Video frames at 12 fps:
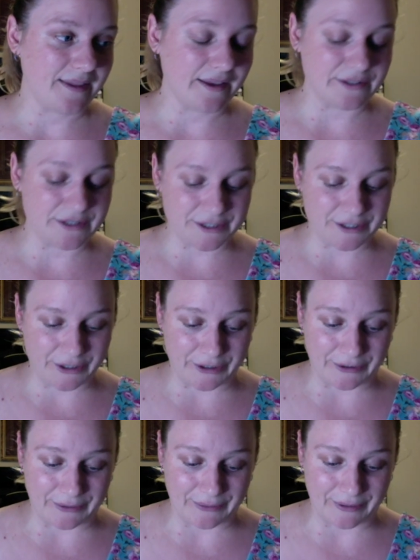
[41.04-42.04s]

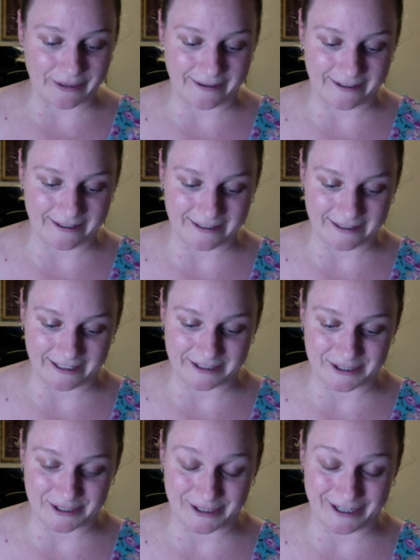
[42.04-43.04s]
So let's
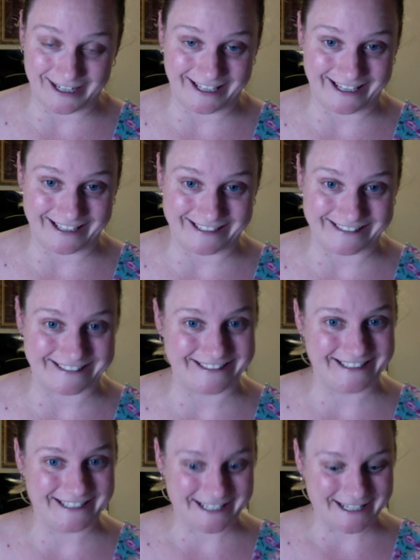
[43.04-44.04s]
try and get
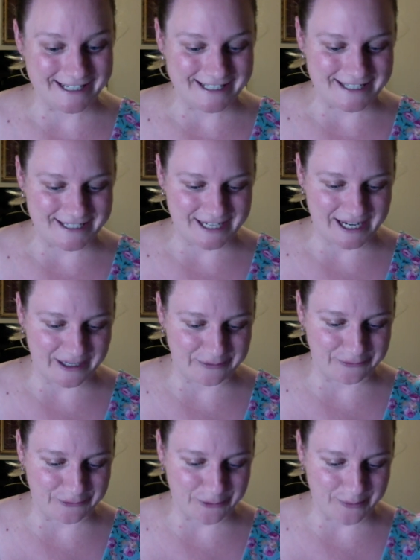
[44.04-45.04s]
standard
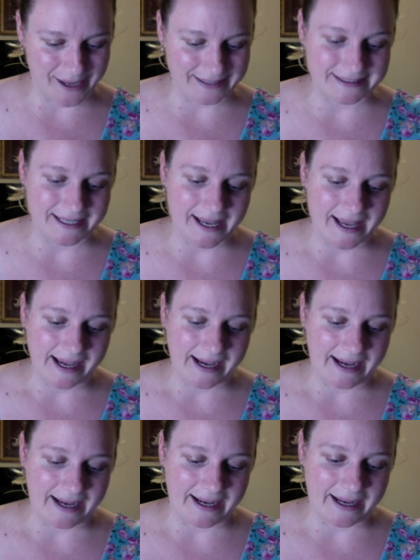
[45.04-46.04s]
format.
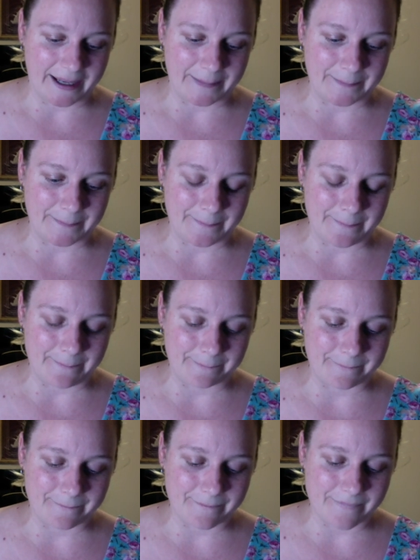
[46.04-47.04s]

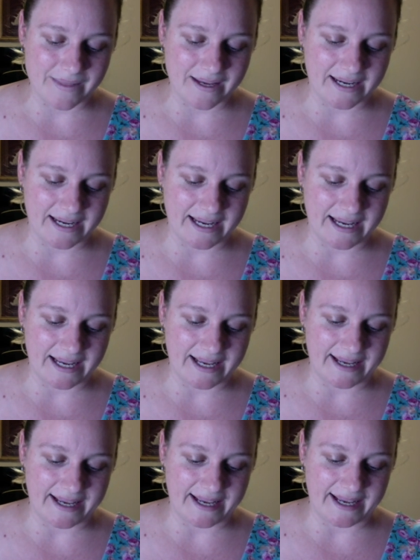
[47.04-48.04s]

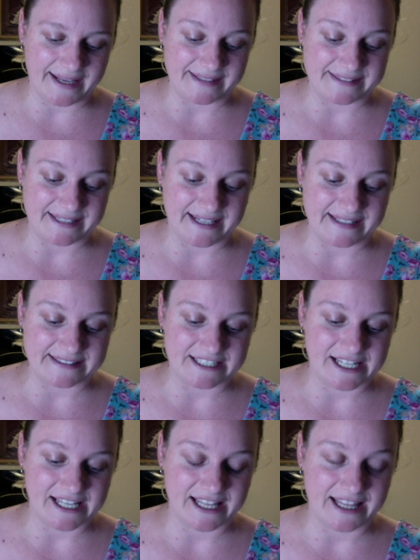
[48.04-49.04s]
As at
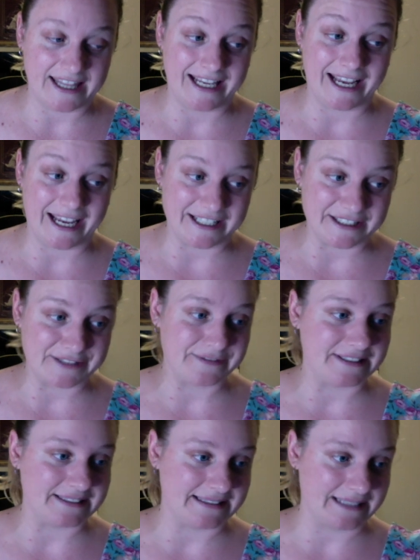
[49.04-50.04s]
the end of
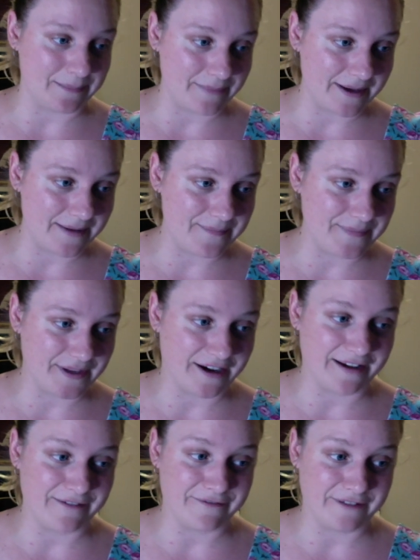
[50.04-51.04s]
December,
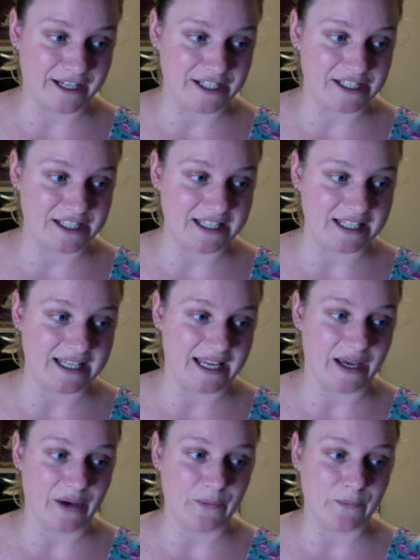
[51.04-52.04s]
I finished the
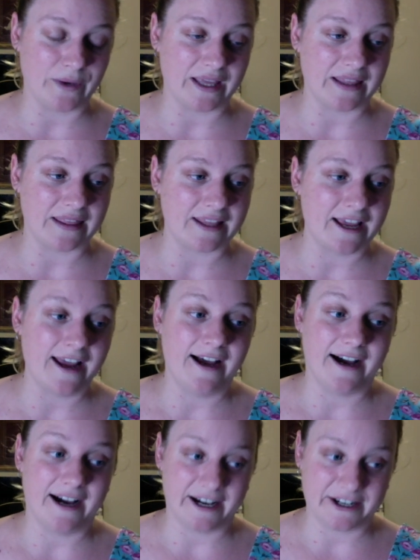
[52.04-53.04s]
year with
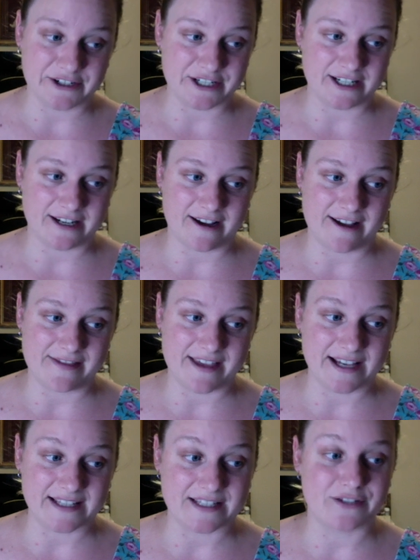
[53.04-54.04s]

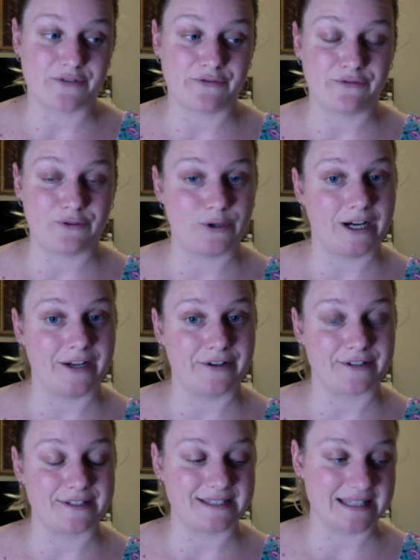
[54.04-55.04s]

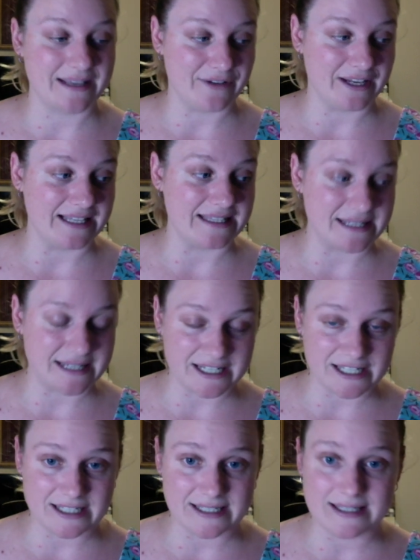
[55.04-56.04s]
109,470
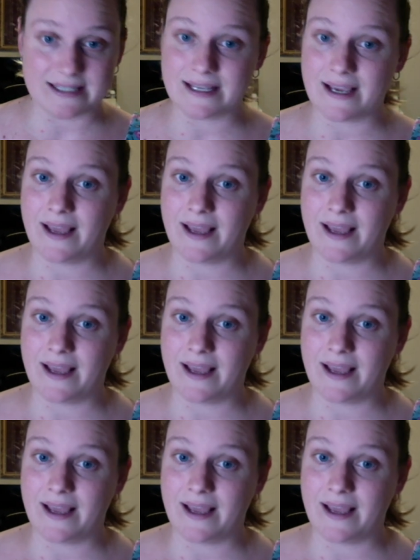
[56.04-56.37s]
stitches,